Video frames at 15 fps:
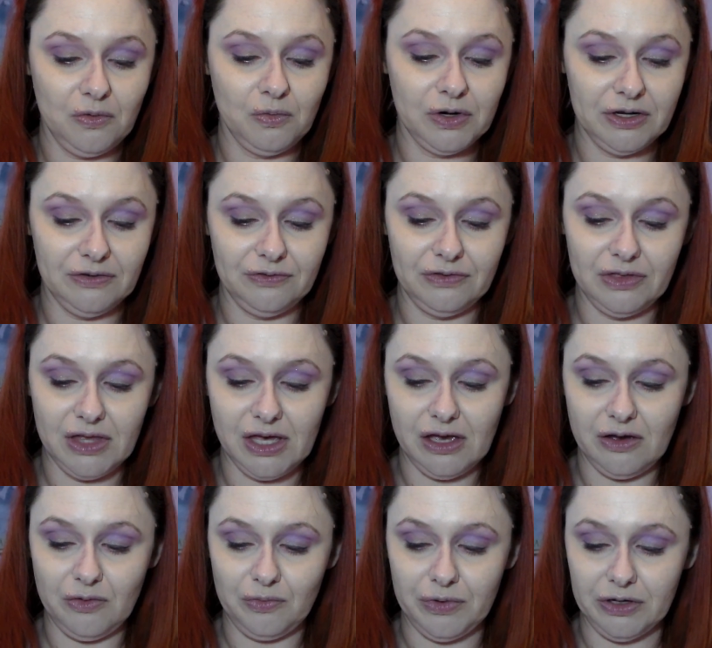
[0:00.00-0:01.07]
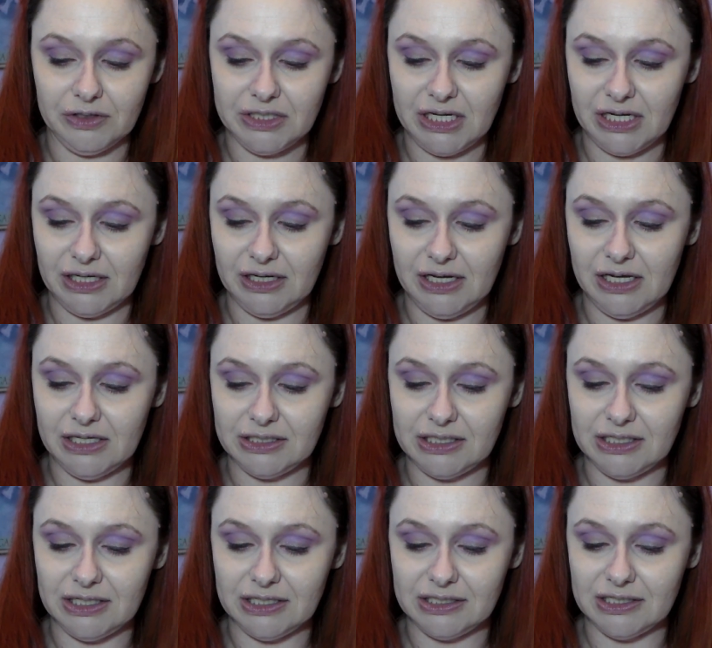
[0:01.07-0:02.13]
One of the Real
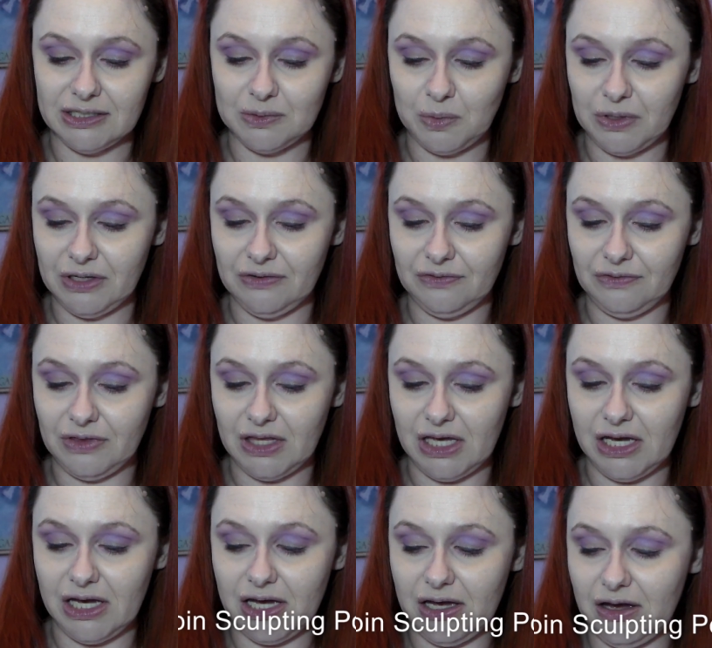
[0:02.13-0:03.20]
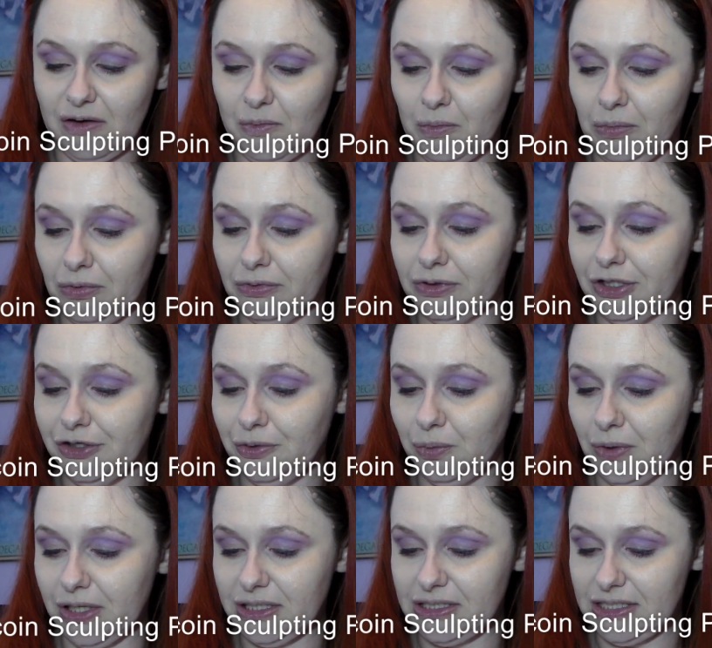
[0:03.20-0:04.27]
Techniques, and this is one of the blue
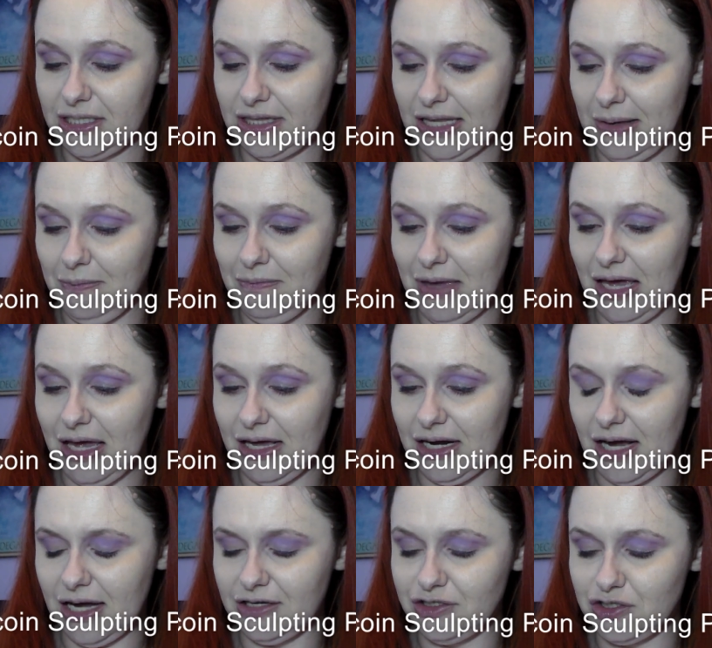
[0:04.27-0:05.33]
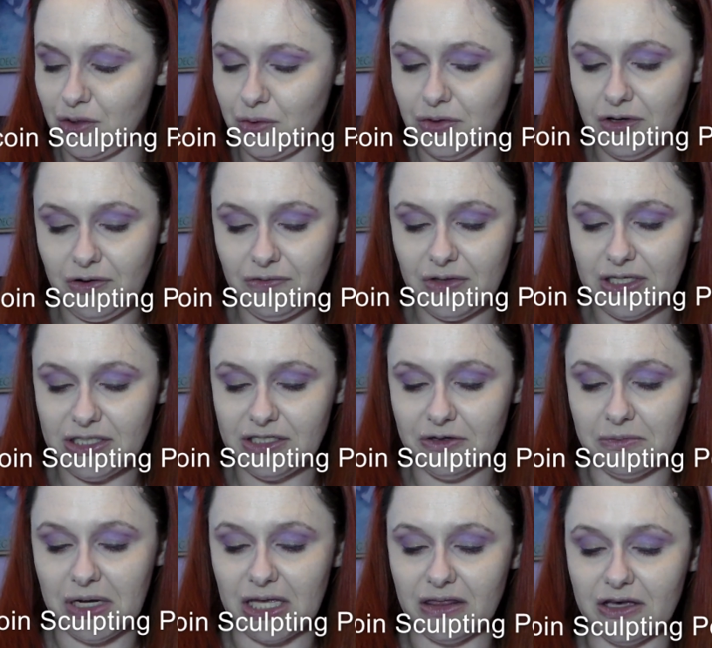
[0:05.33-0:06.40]
ones that they made. I don't know if they
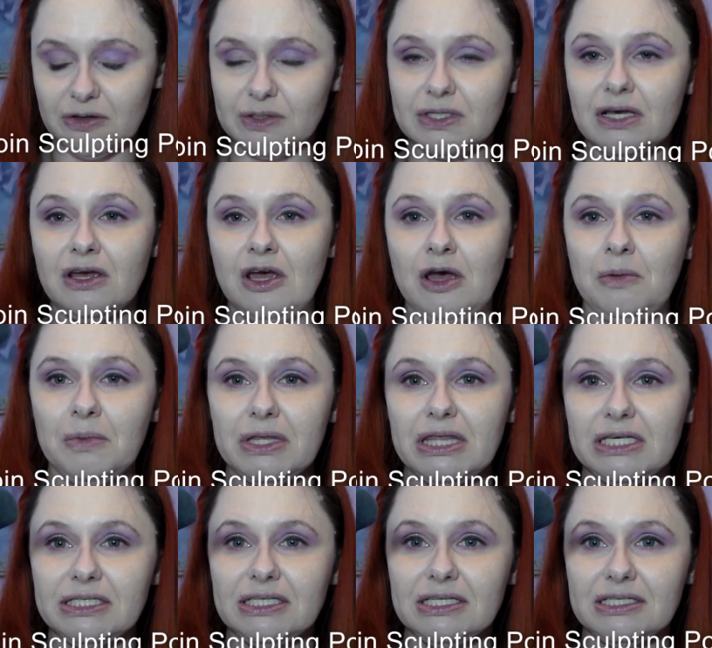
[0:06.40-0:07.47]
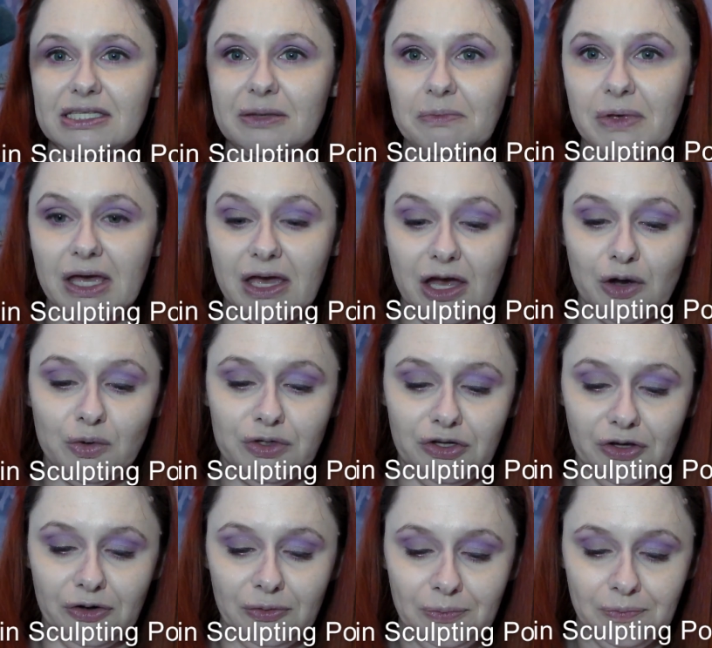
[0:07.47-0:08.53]
still make those, but this is the
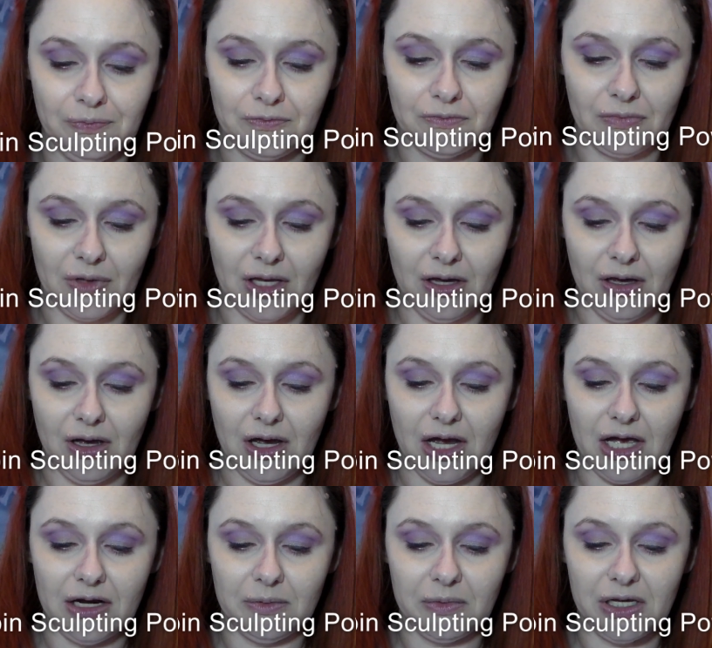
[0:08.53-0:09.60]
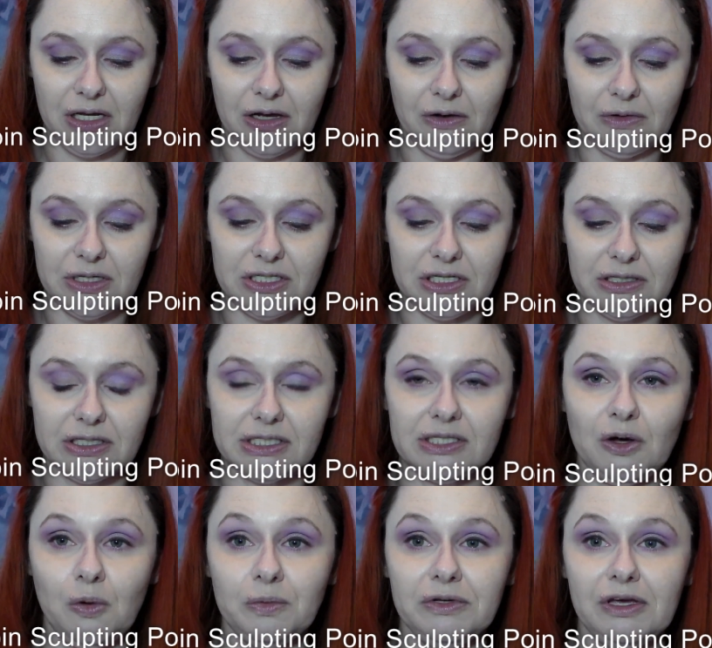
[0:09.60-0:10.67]
B02. And I'm going to go into the
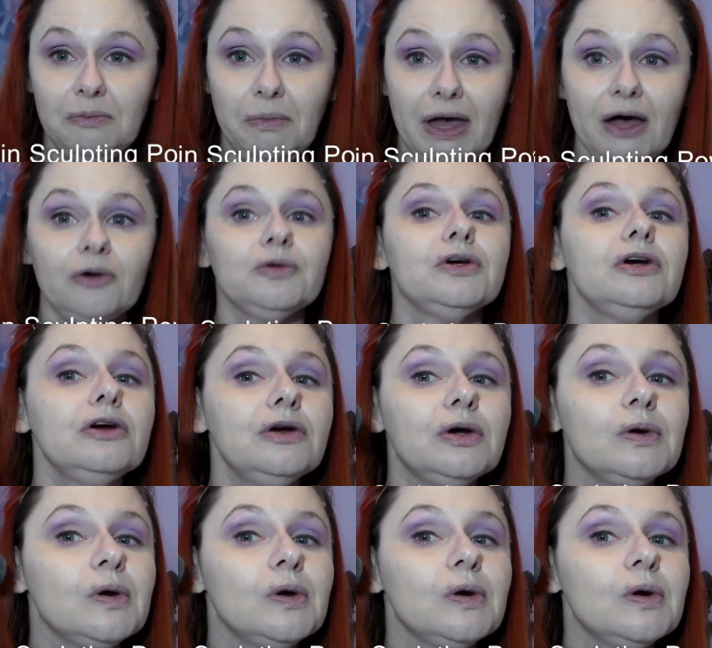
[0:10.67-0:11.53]
sculpting powder.